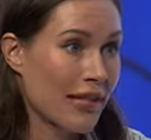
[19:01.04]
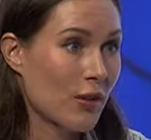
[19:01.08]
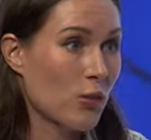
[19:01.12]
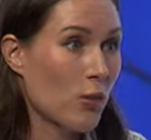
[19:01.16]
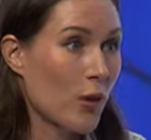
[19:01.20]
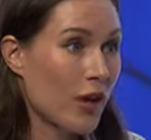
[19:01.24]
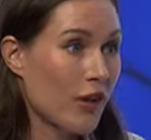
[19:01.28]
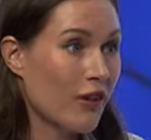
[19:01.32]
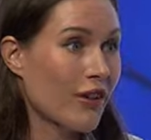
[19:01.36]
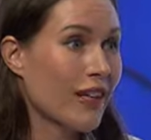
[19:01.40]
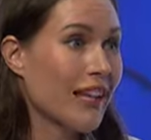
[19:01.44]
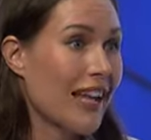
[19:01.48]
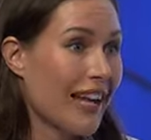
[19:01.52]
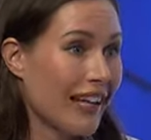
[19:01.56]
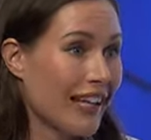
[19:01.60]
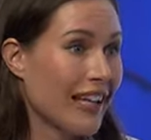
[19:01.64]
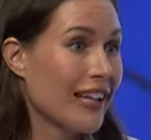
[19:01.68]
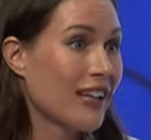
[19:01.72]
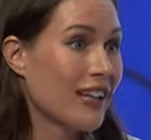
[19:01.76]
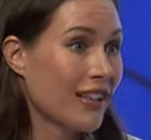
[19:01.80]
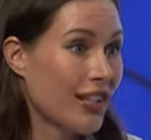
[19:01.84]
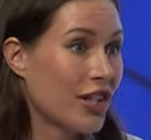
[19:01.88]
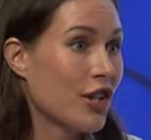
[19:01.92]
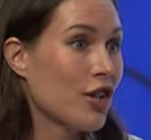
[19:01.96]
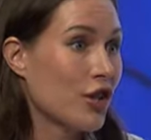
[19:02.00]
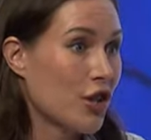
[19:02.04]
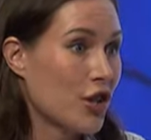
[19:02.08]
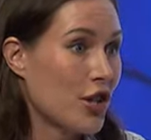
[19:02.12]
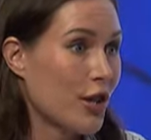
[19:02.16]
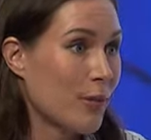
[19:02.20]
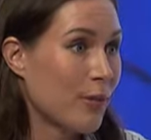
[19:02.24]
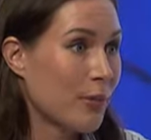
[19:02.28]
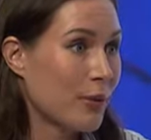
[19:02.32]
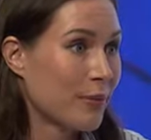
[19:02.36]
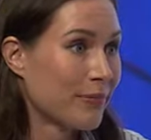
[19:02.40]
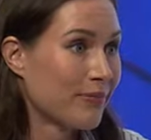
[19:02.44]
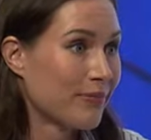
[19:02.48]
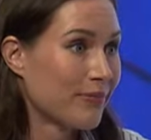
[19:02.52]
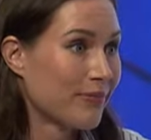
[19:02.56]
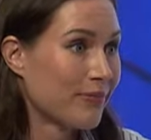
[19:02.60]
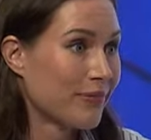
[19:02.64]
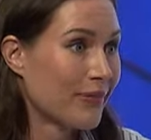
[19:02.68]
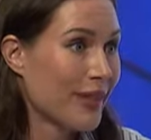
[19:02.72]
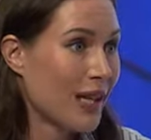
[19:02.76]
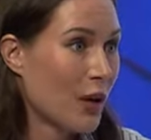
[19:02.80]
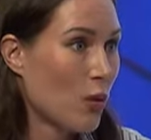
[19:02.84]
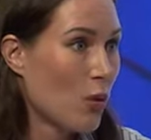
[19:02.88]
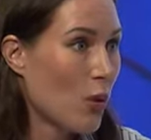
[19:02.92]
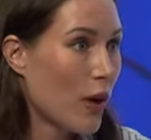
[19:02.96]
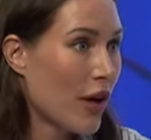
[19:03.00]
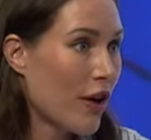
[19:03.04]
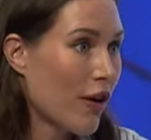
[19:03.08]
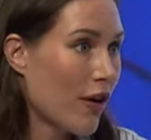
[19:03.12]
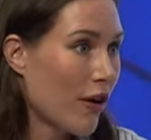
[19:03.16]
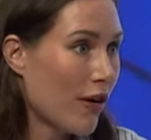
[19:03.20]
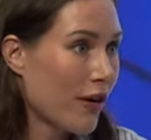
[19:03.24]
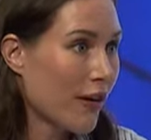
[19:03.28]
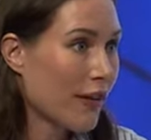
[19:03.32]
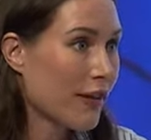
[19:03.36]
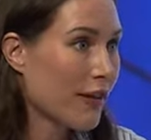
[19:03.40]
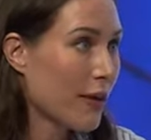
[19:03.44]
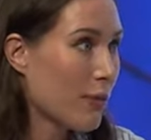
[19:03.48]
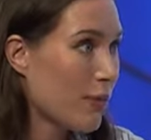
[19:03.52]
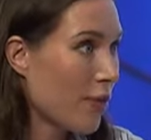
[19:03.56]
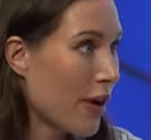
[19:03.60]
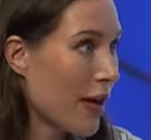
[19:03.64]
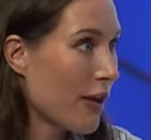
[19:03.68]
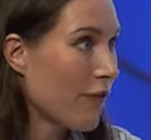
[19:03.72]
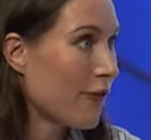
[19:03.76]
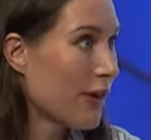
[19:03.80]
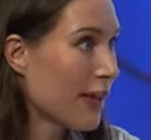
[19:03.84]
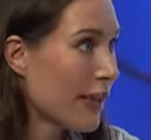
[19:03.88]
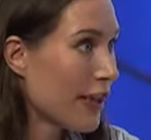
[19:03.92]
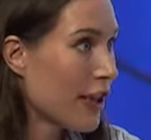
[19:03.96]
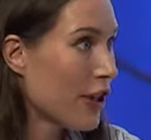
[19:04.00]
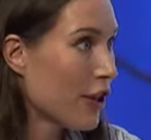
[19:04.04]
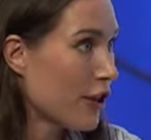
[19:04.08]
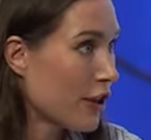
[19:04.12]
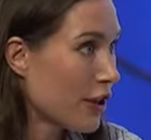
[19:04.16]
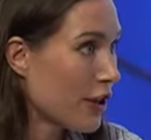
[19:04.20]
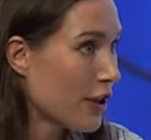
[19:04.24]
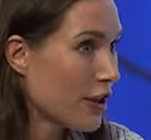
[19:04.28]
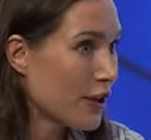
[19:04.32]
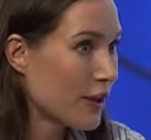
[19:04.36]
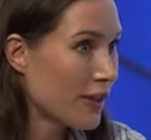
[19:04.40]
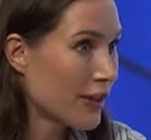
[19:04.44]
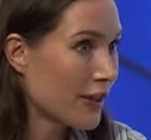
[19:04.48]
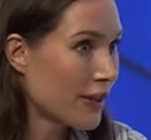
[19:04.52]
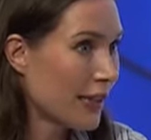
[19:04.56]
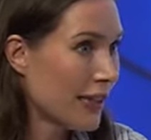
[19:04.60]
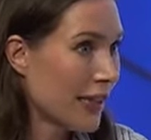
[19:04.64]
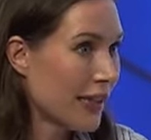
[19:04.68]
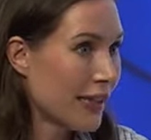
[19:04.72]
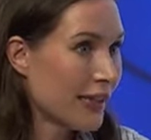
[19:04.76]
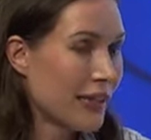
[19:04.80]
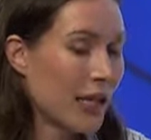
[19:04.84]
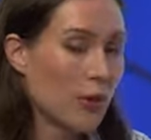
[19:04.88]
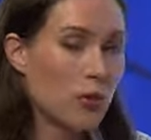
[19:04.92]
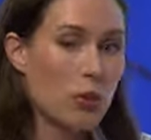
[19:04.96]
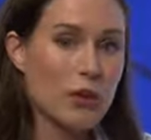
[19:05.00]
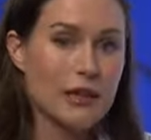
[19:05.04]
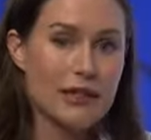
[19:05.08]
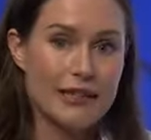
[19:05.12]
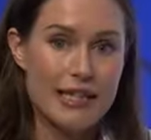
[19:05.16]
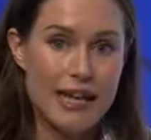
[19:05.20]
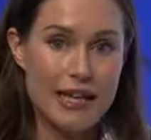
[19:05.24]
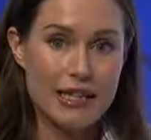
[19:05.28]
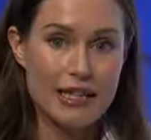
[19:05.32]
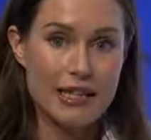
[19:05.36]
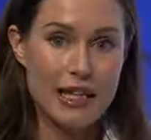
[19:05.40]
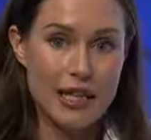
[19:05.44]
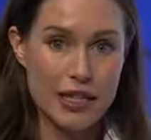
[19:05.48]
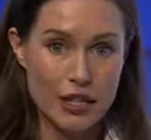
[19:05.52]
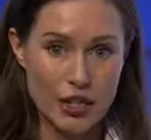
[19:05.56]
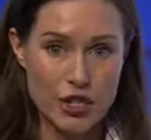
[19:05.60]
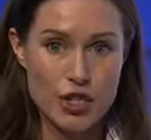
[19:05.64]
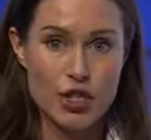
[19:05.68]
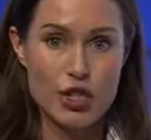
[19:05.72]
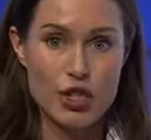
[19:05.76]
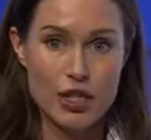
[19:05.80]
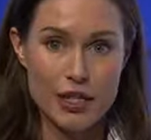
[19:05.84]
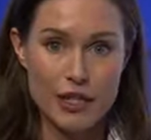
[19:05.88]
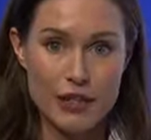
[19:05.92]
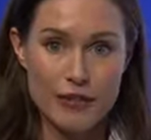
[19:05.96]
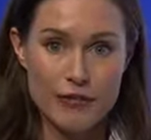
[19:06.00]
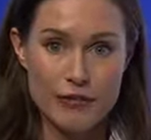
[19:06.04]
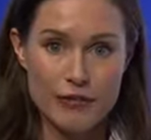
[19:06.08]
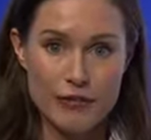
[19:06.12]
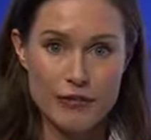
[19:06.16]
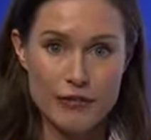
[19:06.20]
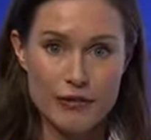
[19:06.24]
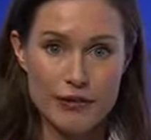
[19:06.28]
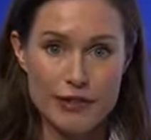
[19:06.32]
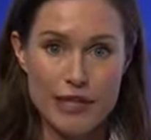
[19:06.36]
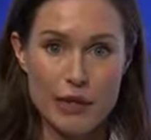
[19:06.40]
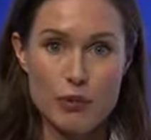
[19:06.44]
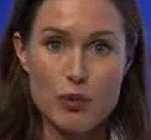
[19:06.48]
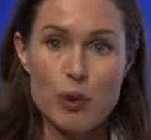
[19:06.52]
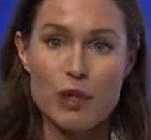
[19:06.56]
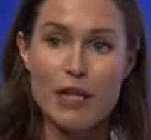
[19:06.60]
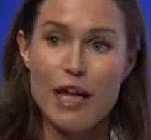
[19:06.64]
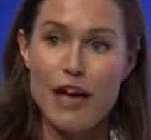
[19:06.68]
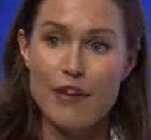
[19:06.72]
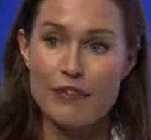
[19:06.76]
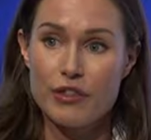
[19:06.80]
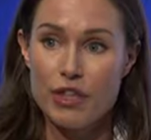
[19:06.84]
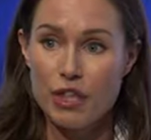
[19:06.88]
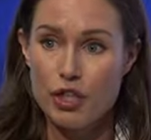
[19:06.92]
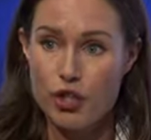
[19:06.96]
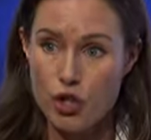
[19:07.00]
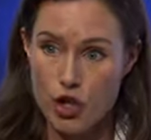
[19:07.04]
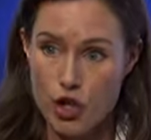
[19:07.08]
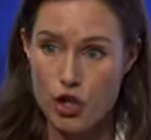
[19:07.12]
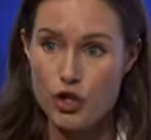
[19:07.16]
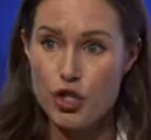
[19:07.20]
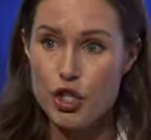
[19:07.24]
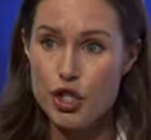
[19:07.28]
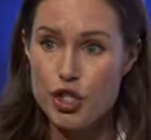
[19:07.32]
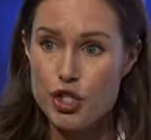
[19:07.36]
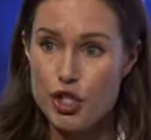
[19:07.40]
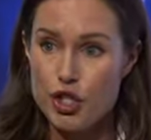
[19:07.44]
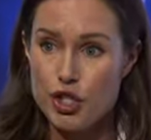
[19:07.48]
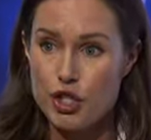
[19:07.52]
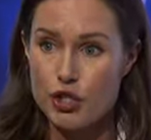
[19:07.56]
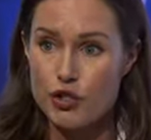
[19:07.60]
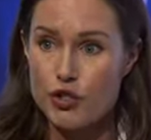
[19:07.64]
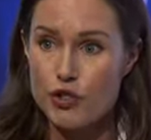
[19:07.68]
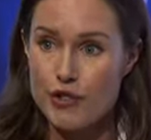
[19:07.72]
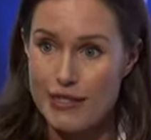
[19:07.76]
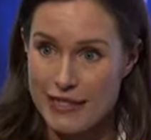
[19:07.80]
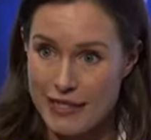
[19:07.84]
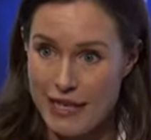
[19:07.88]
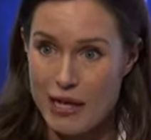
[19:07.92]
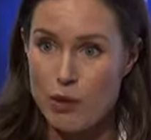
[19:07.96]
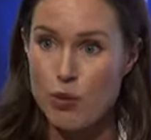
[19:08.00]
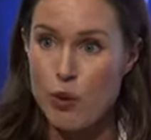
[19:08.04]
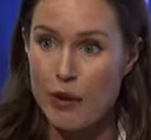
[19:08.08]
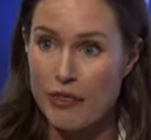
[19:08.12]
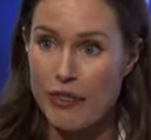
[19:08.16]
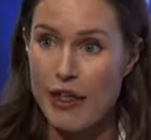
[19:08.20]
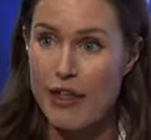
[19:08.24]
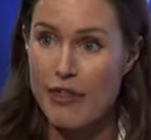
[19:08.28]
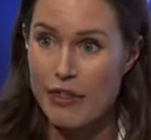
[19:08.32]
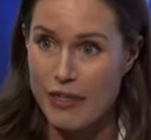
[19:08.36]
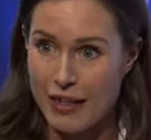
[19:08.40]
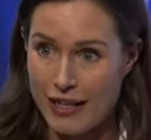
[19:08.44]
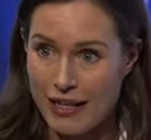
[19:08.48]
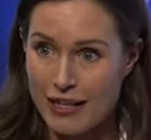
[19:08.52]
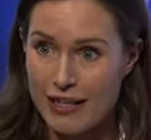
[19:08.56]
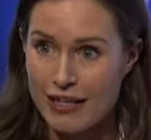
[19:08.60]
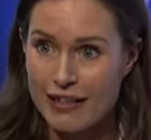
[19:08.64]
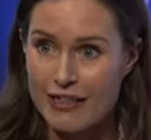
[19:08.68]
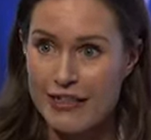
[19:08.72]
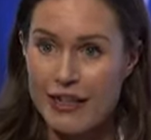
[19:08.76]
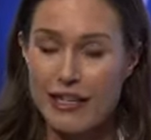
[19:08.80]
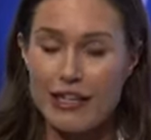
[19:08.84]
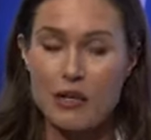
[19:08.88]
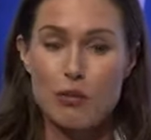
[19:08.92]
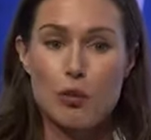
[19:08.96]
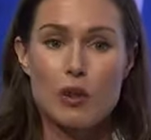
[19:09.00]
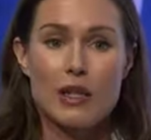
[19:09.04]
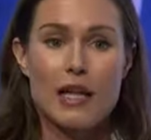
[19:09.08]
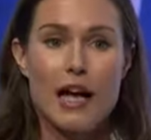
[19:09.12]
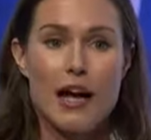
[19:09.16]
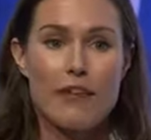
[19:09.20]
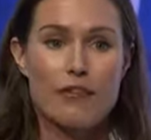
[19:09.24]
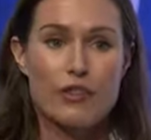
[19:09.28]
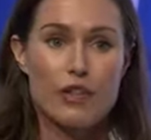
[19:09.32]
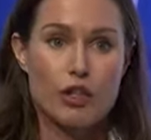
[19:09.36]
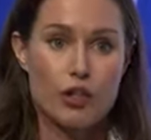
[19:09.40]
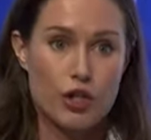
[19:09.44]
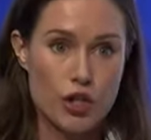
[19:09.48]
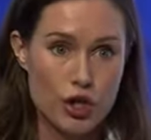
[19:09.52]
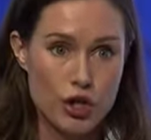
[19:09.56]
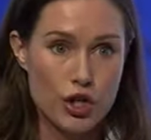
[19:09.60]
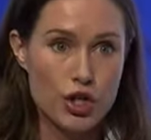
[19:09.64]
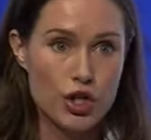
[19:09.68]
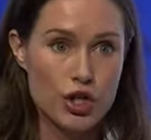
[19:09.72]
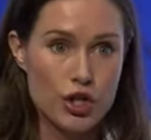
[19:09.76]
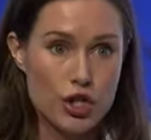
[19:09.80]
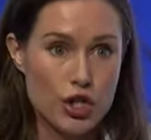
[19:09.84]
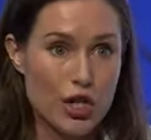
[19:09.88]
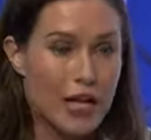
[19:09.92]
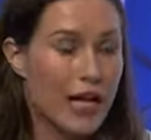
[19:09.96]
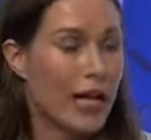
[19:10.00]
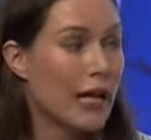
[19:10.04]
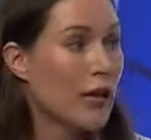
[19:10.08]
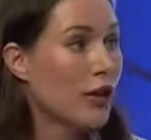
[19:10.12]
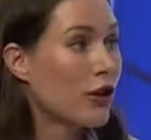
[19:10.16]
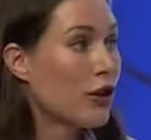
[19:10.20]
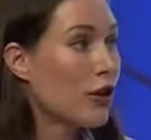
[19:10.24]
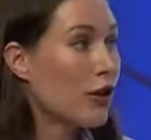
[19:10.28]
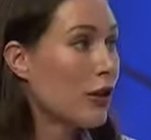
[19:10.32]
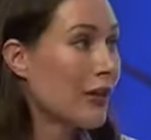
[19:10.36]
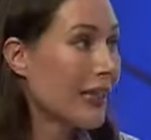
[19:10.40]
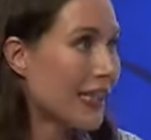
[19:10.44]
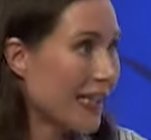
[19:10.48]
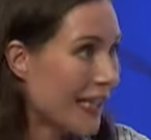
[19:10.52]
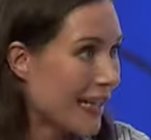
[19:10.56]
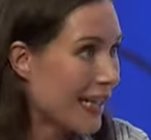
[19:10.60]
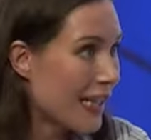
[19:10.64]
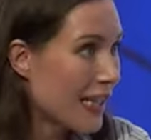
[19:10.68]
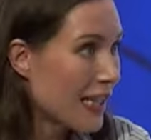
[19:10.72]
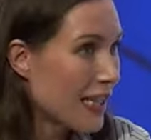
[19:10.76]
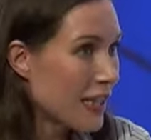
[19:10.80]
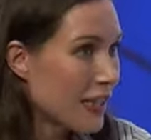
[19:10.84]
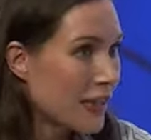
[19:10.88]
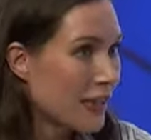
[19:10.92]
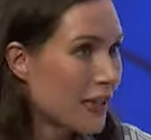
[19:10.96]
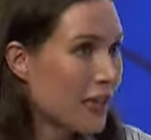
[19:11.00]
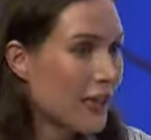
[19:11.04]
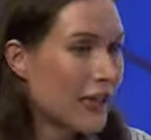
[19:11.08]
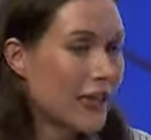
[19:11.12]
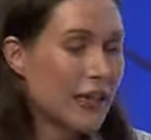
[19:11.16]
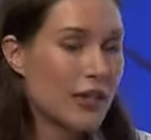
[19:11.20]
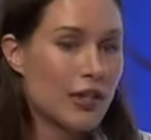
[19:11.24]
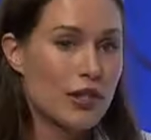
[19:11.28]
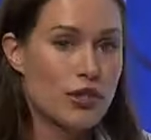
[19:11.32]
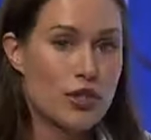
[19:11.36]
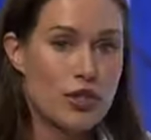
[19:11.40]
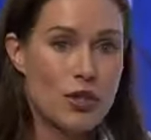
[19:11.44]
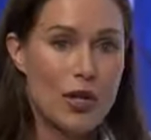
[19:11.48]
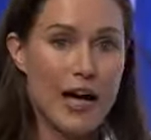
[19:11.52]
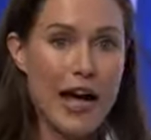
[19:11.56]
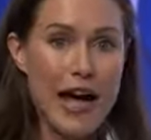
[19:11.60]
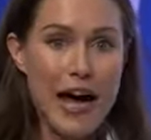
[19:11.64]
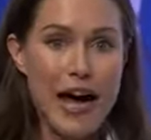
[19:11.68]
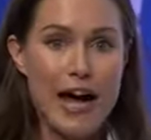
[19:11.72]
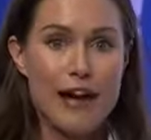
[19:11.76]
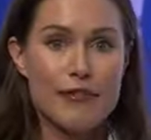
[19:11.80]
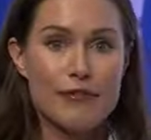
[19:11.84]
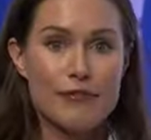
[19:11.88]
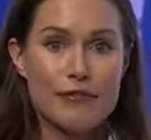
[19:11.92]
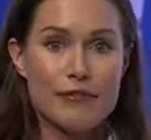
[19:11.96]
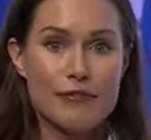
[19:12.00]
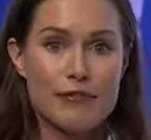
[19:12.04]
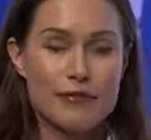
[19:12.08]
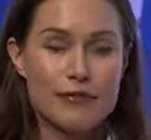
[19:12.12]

and we are lacking leadership. Where are the brave leaders that will take the initiative, that will have the courage to say what they think, that will have the courage to lead, to have...